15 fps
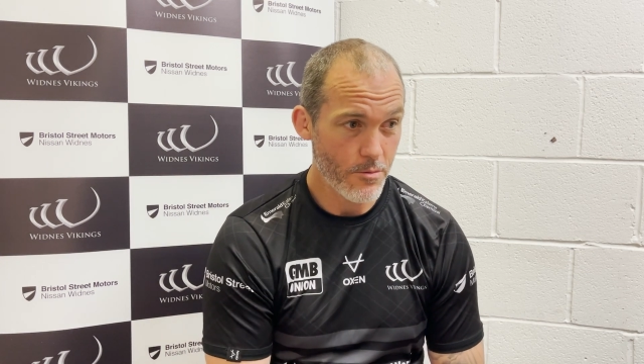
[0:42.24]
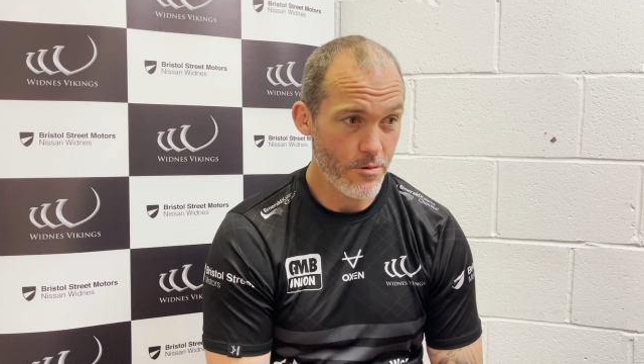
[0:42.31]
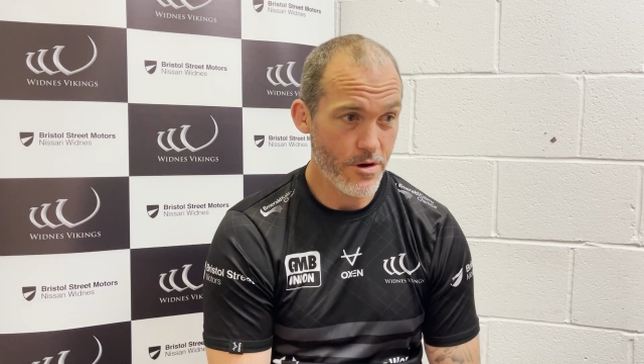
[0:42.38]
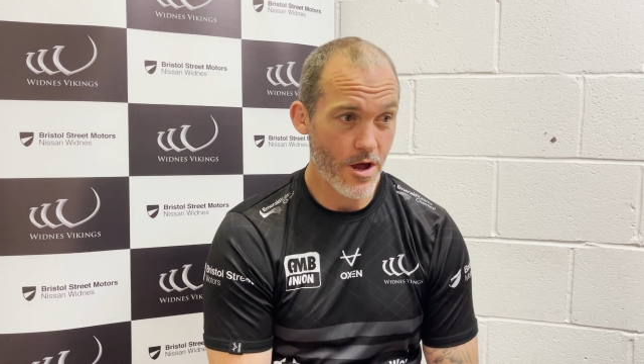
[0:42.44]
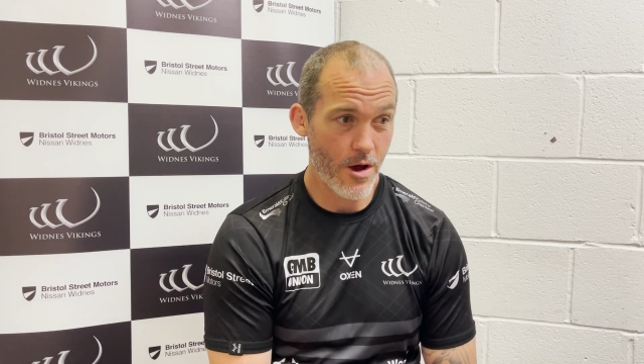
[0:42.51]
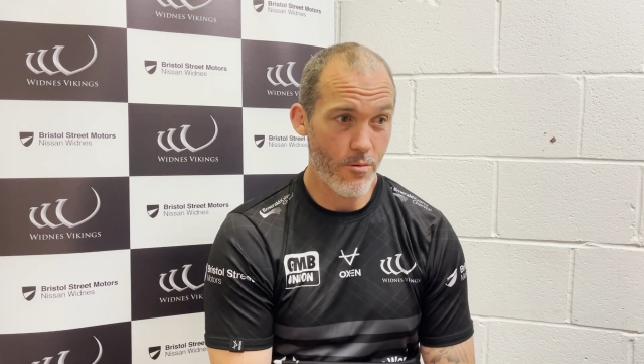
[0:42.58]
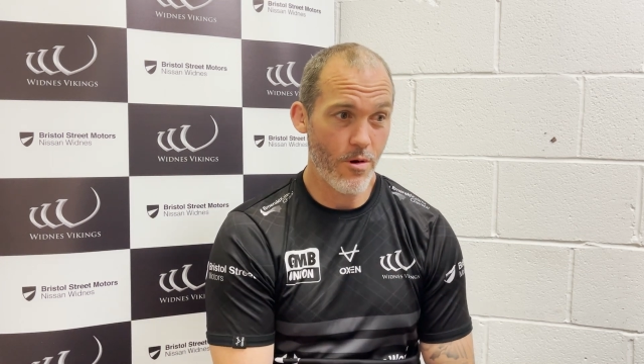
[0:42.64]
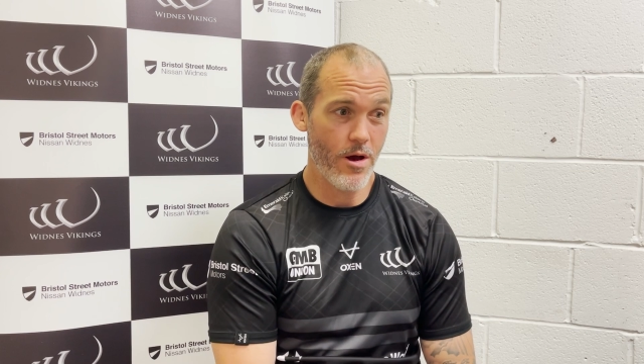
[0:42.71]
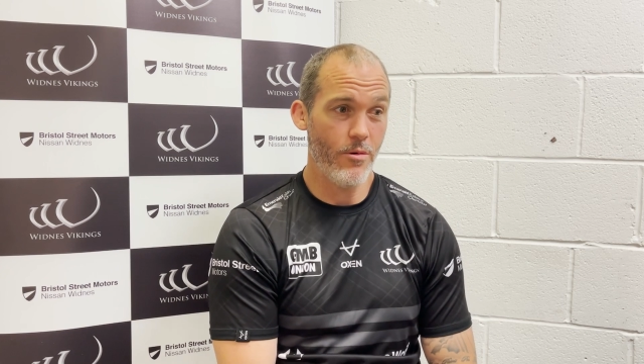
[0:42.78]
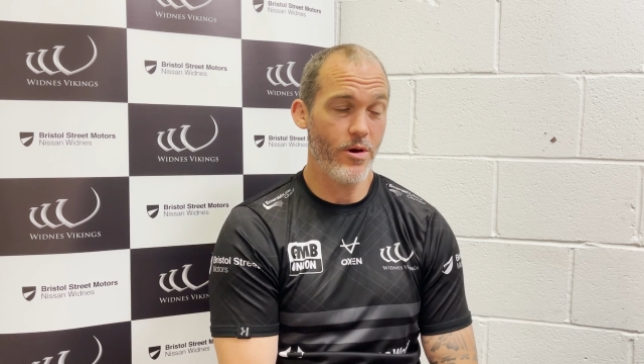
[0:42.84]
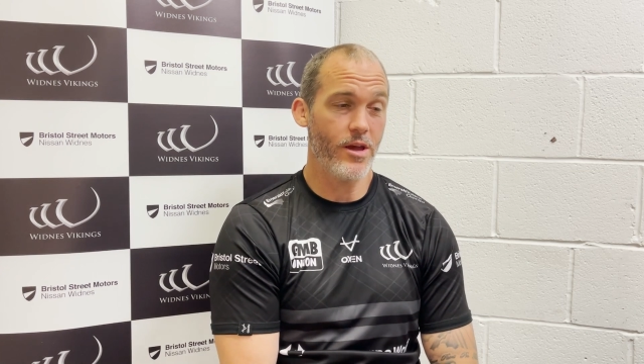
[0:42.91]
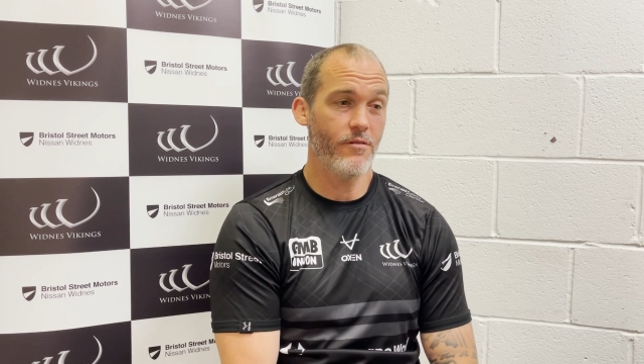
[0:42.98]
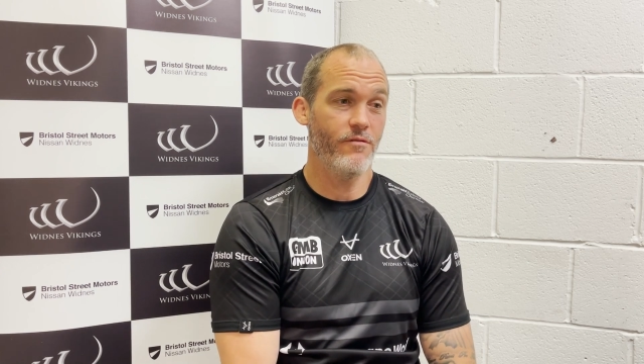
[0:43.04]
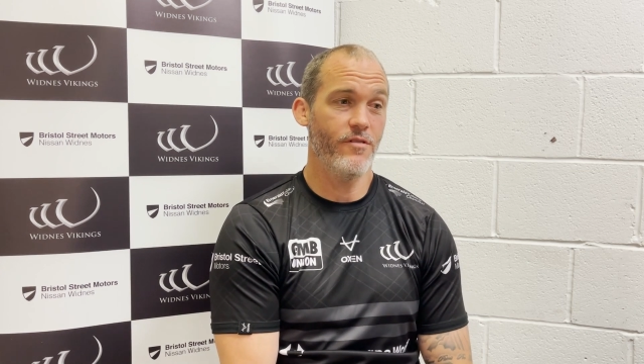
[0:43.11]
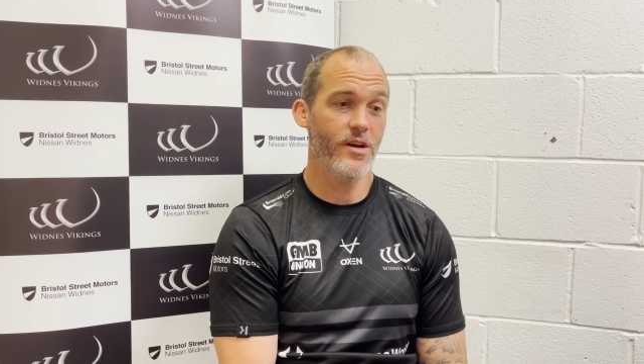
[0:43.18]
know where
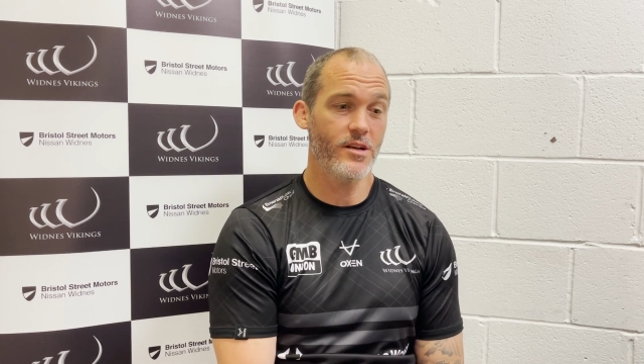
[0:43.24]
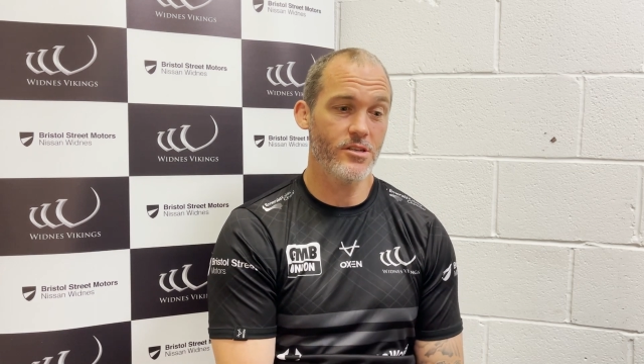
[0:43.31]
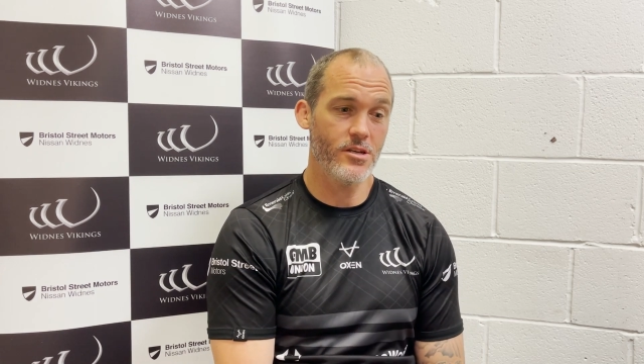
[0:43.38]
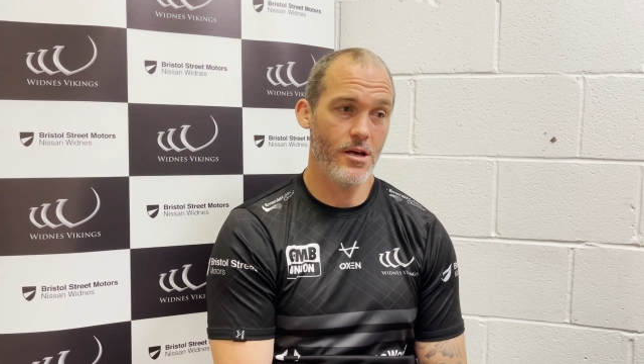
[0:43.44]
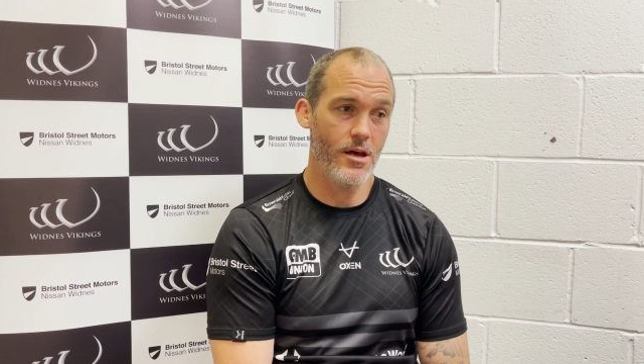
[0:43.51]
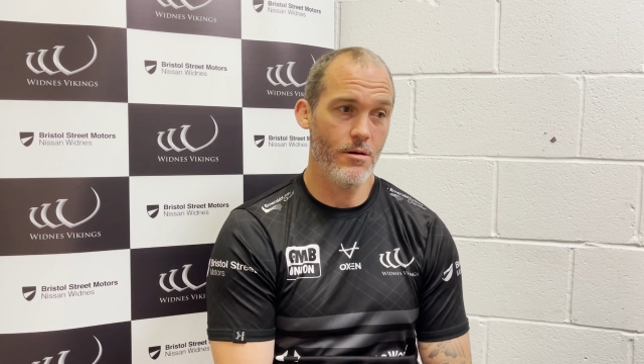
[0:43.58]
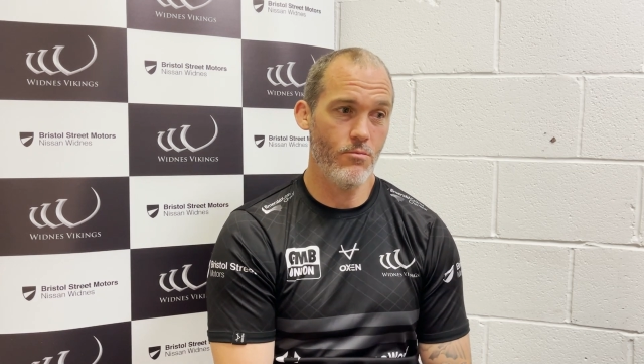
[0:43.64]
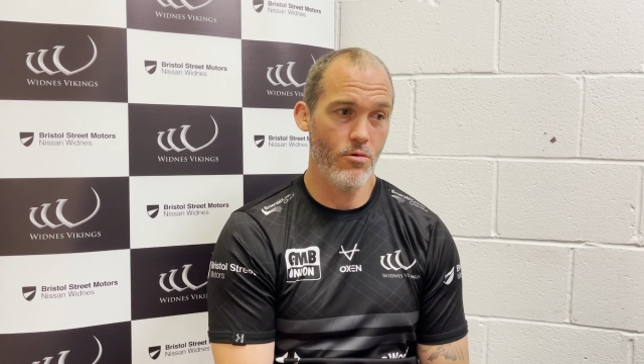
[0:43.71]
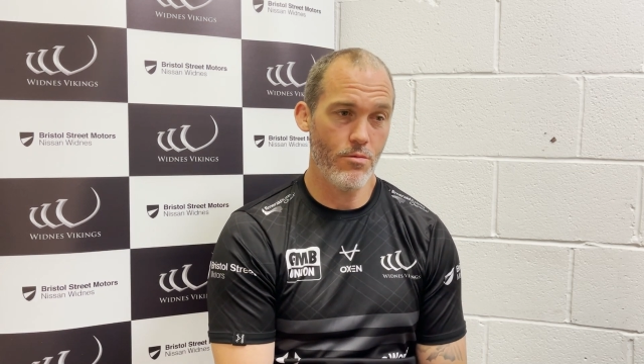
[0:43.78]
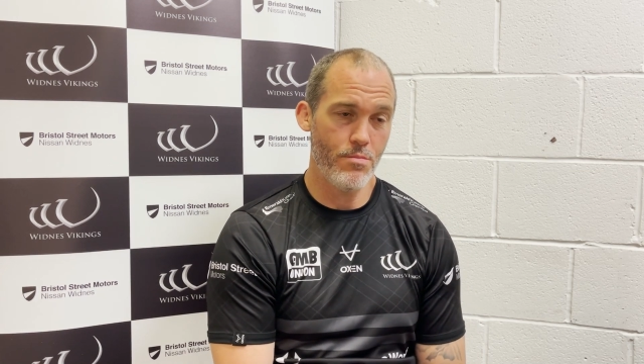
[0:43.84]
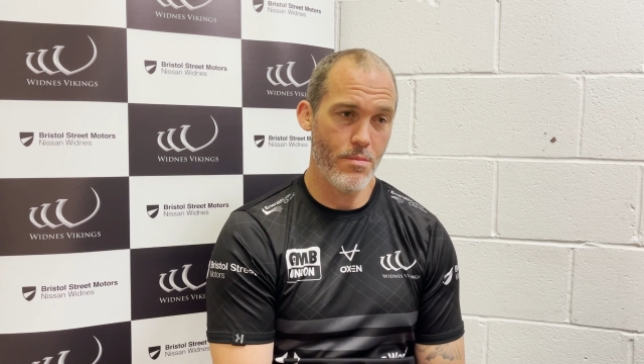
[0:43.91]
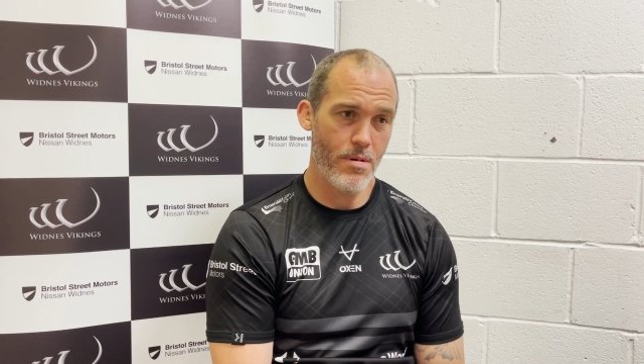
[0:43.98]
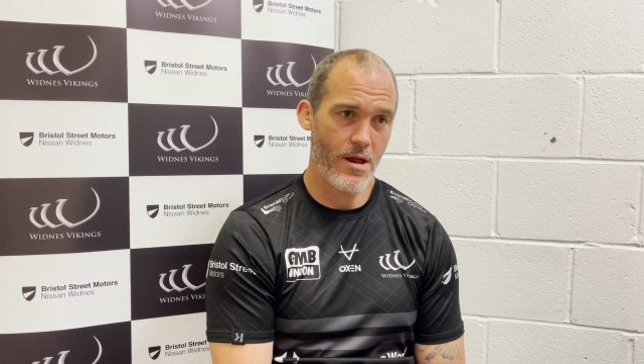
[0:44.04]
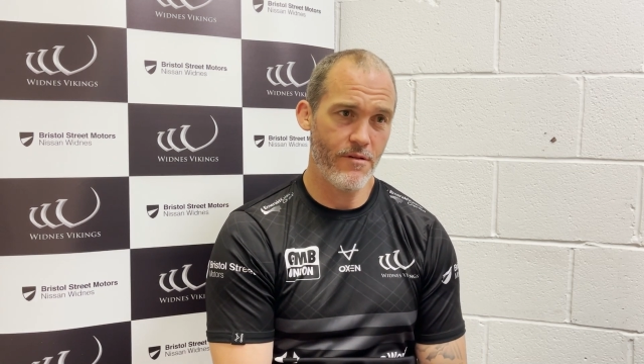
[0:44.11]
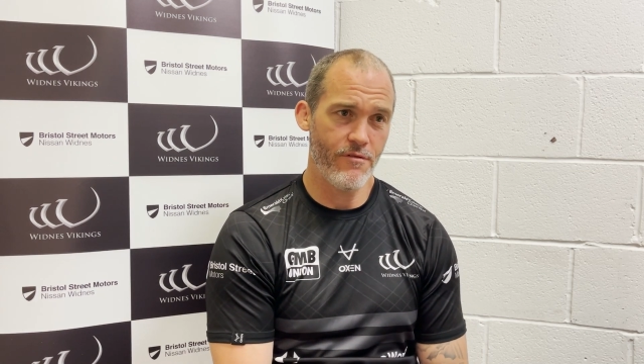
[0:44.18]
we can fix it and we'll
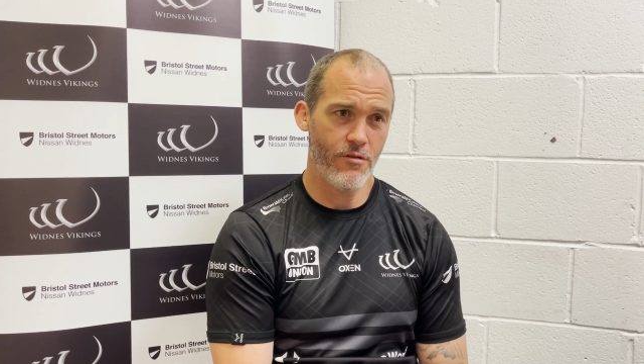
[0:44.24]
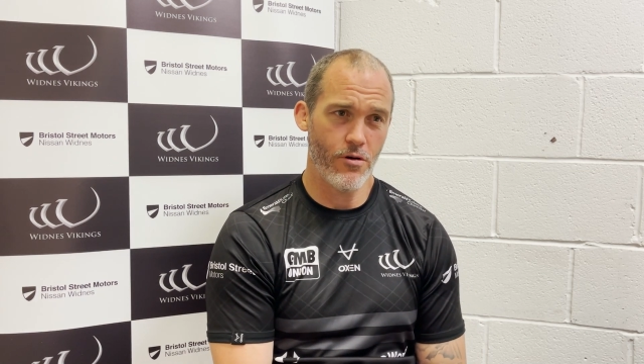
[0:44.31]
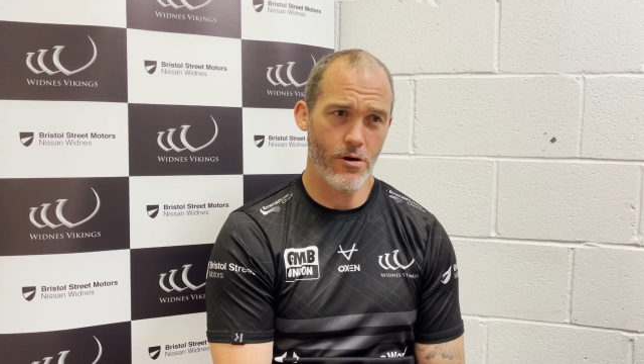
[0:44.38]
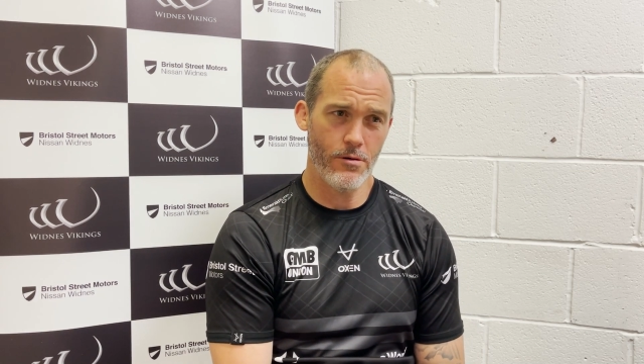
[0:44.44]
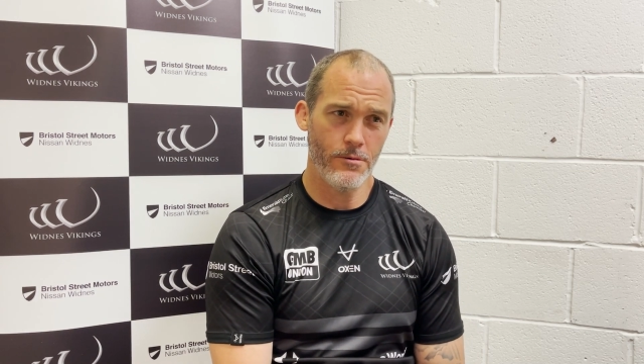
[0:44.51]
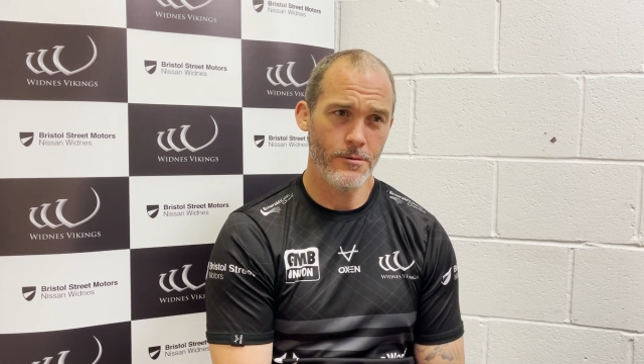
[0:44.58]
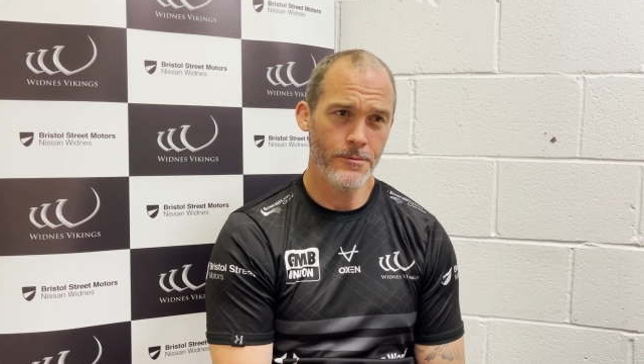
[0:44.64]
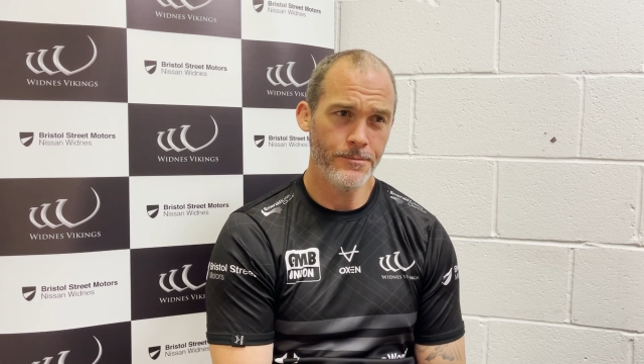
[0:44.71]
be better for it.